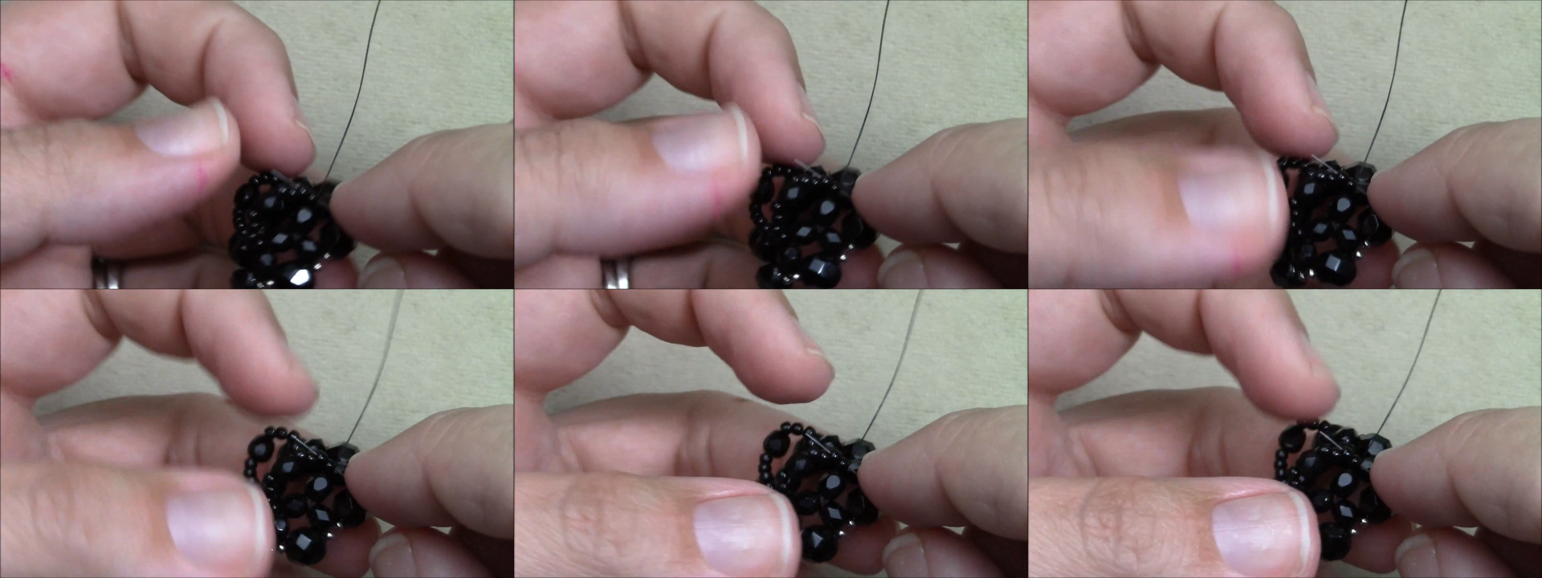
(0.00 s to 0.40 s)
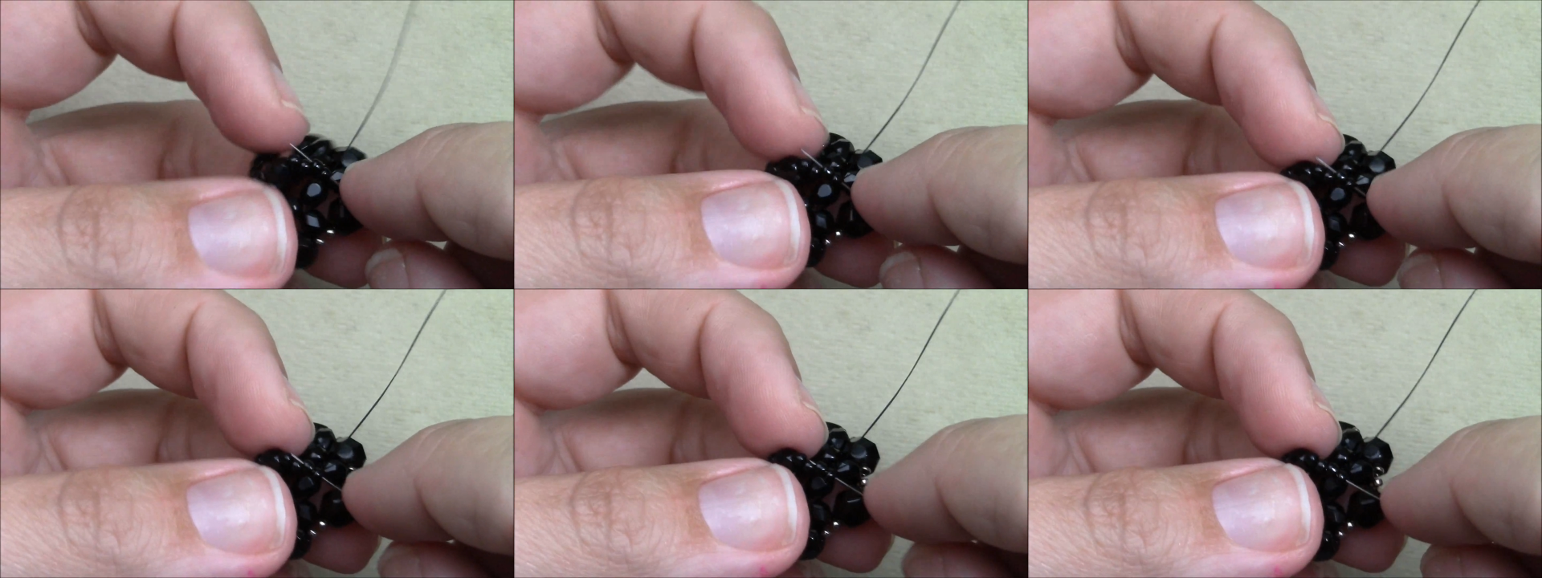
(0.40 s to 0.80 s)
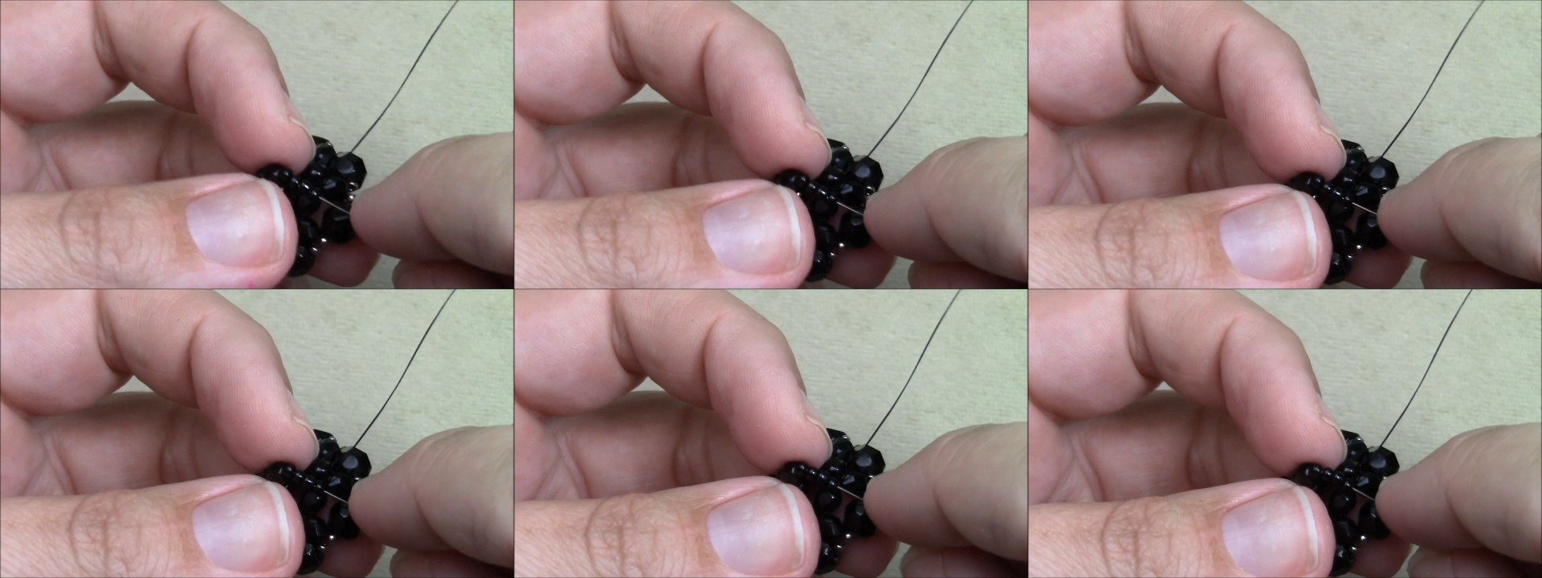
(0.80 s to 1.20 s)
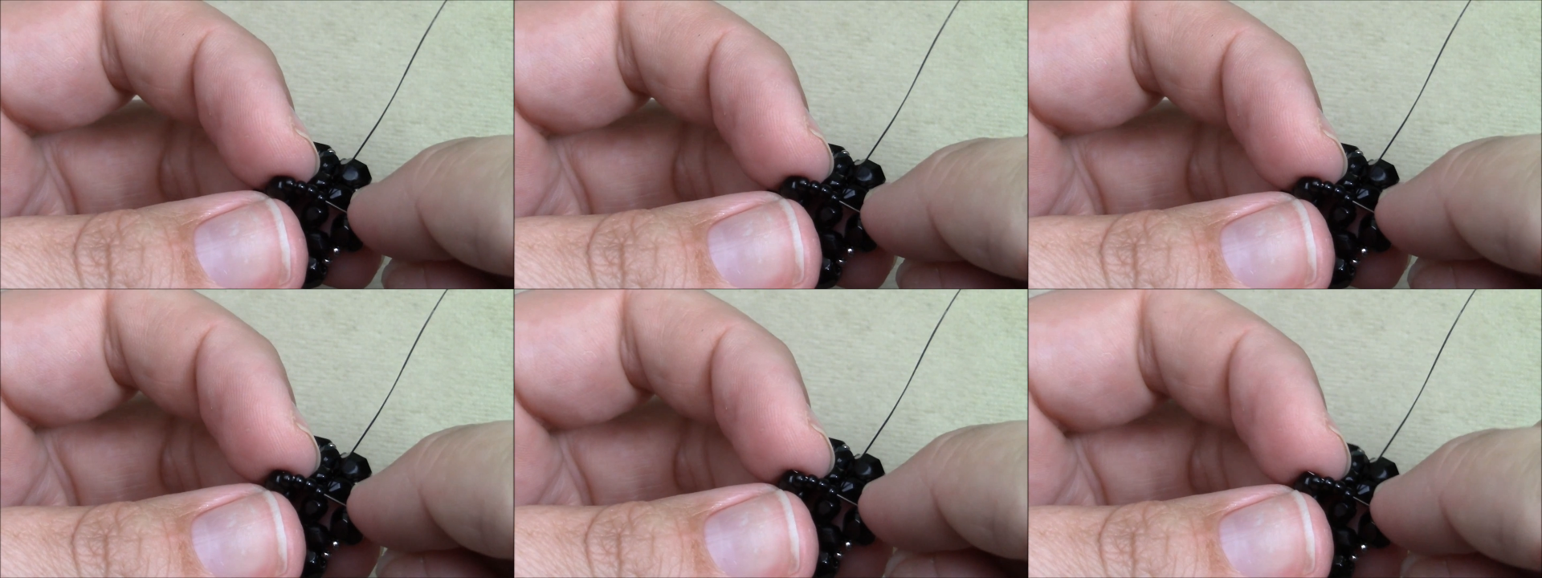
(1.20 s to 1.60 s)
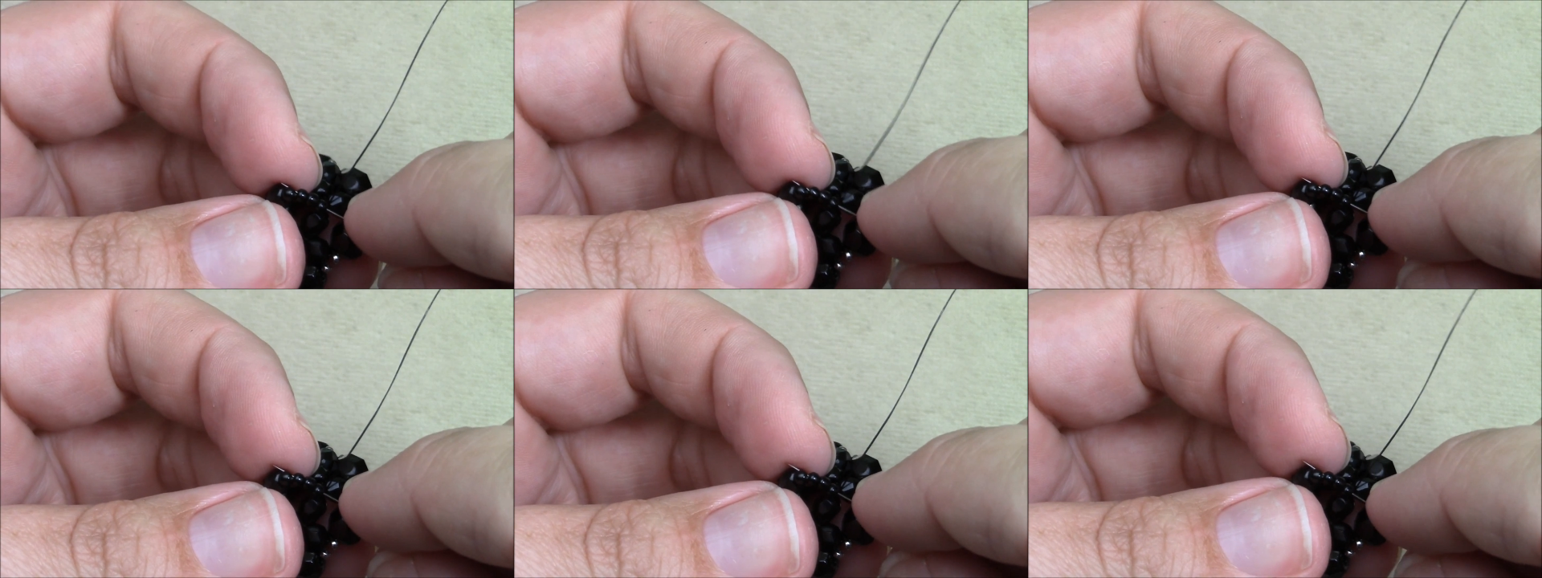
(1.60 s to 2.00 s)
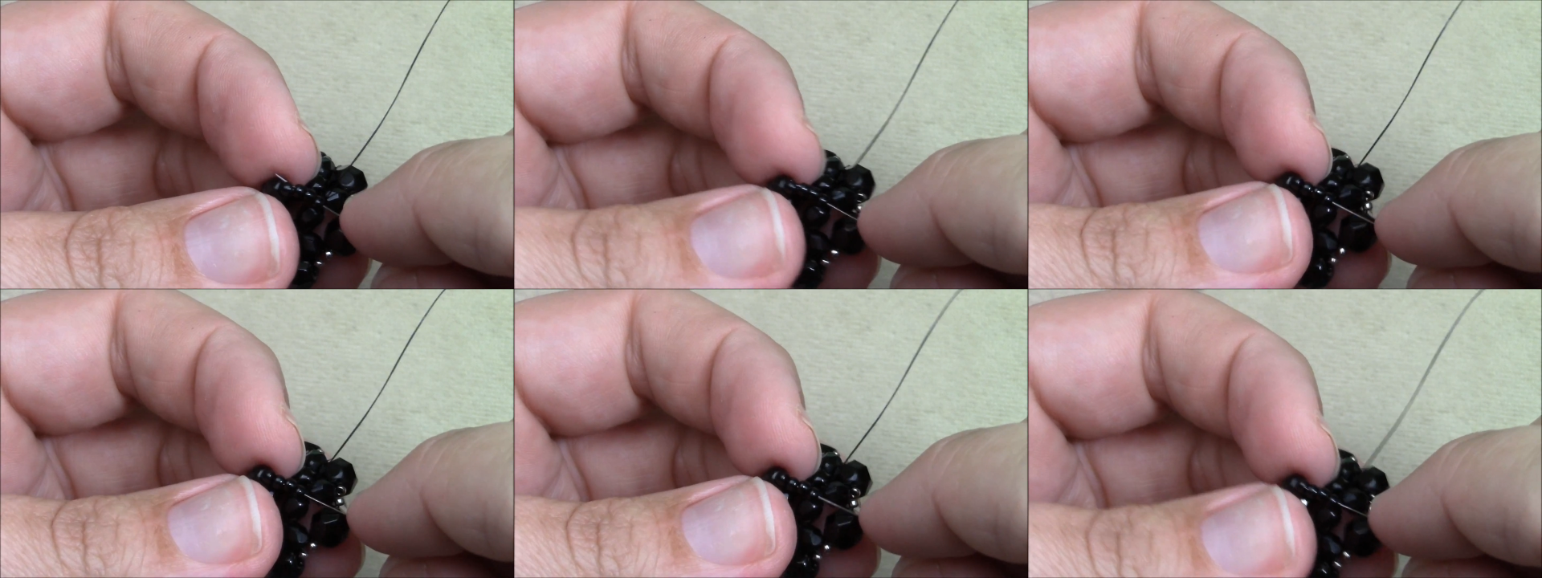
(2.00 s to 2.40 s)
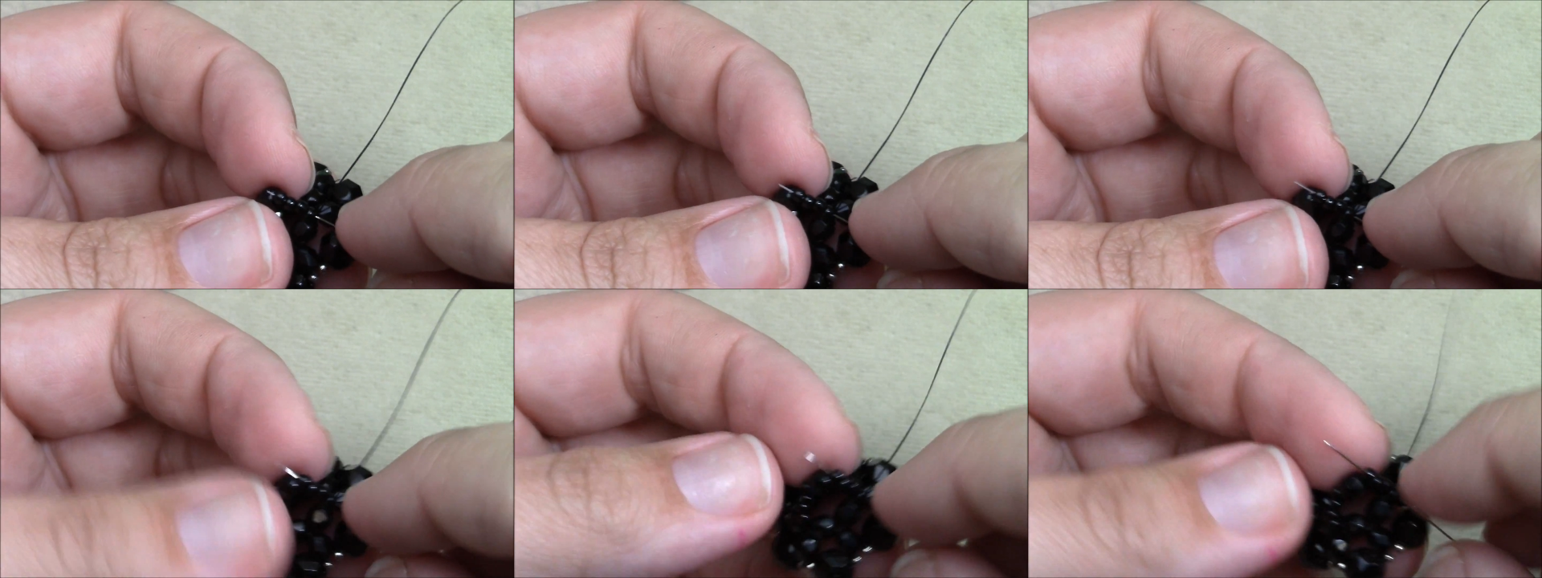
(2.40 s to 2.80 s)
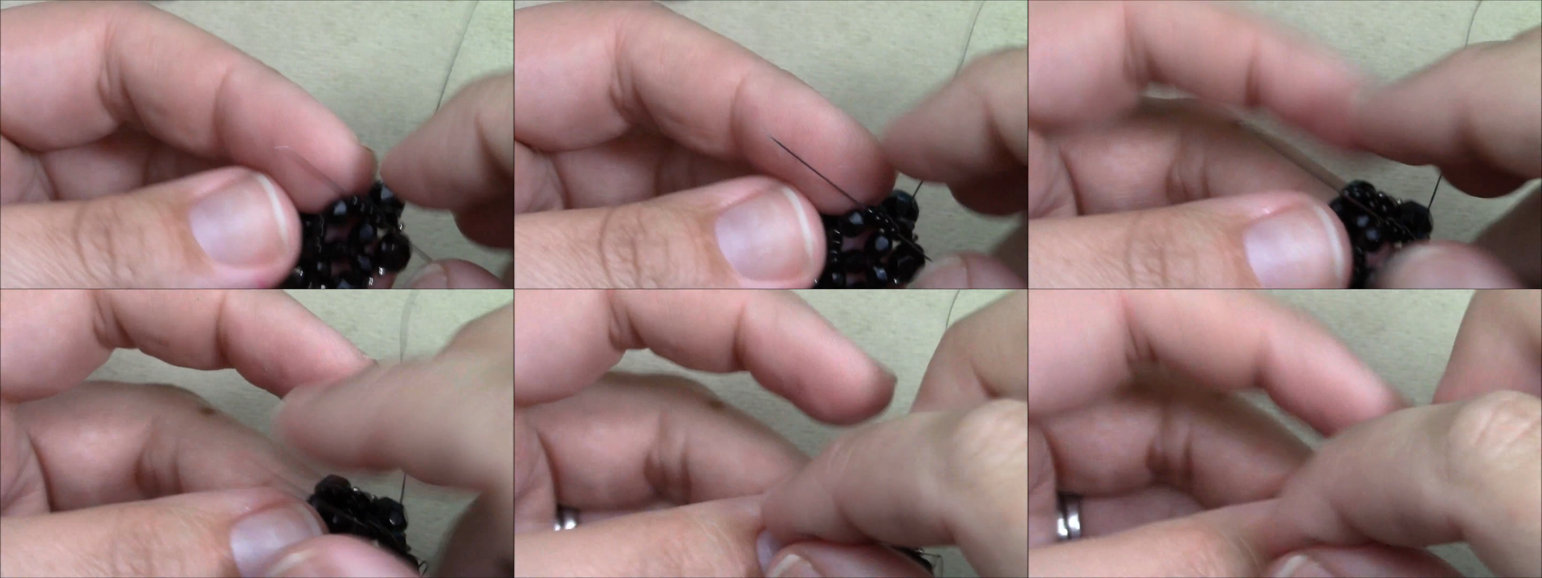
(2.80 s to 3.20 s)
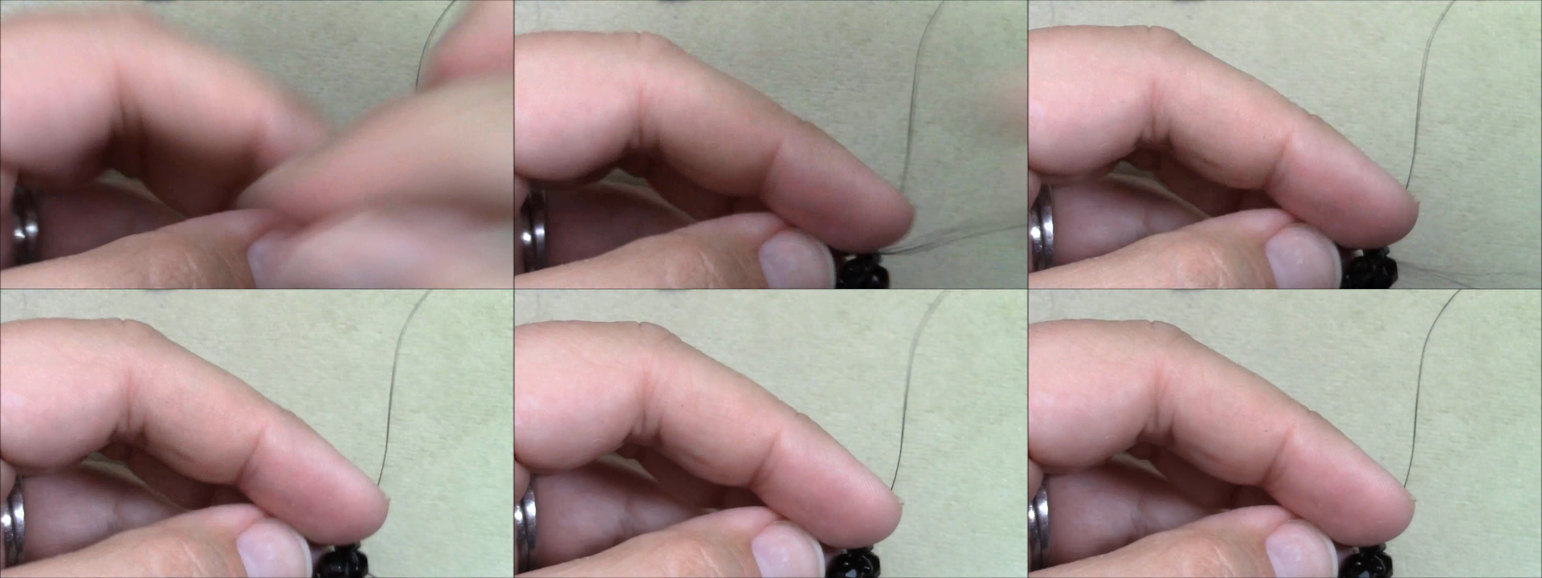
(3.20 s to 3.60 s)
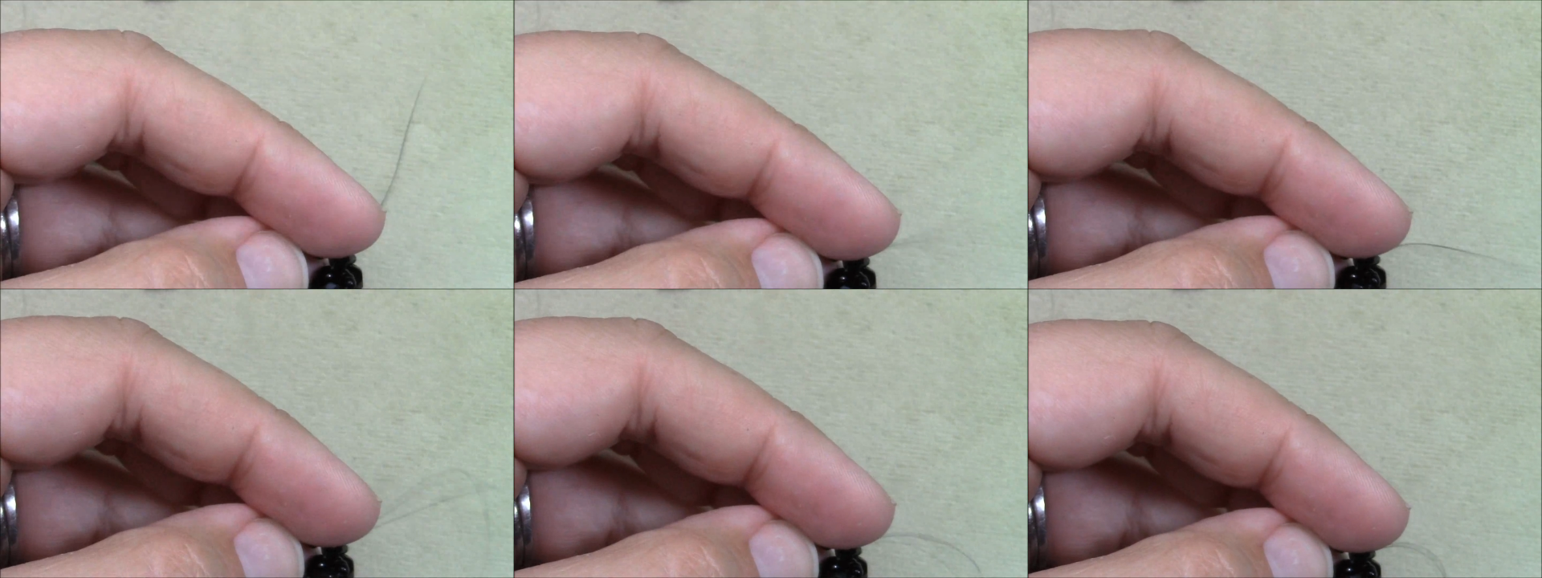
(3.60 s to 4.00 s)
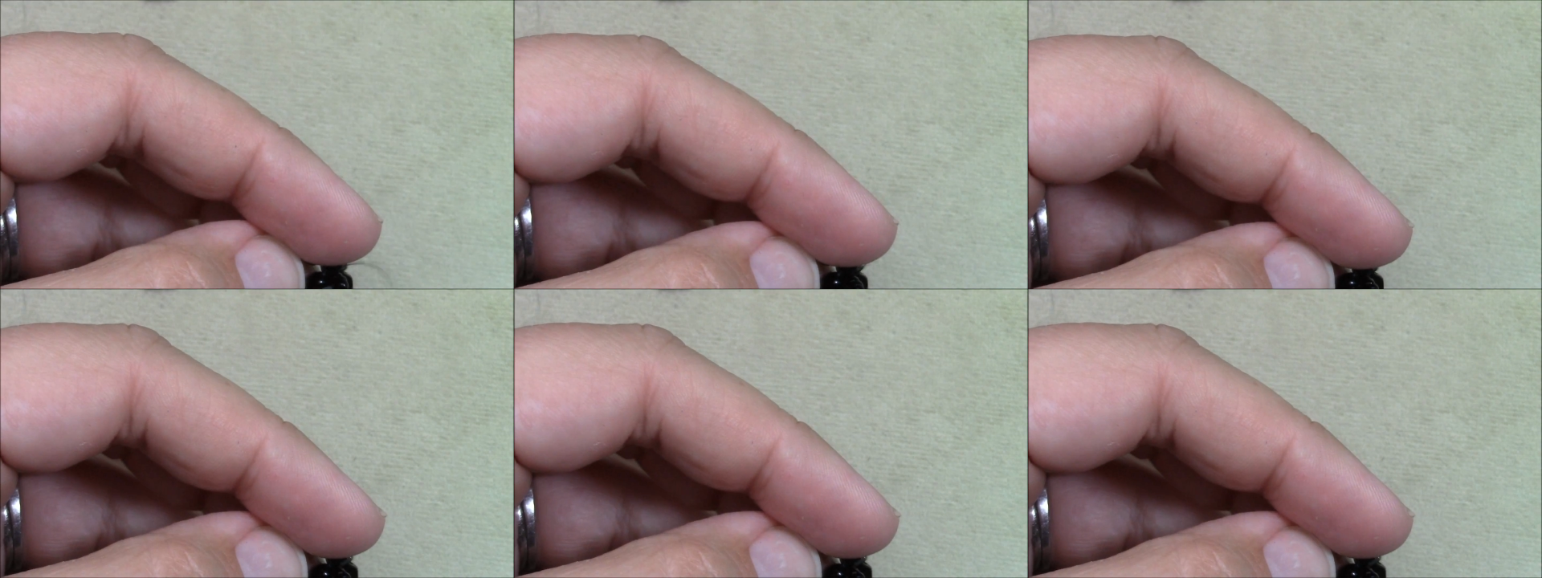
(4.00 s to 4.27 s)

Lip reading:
(no speaker visible)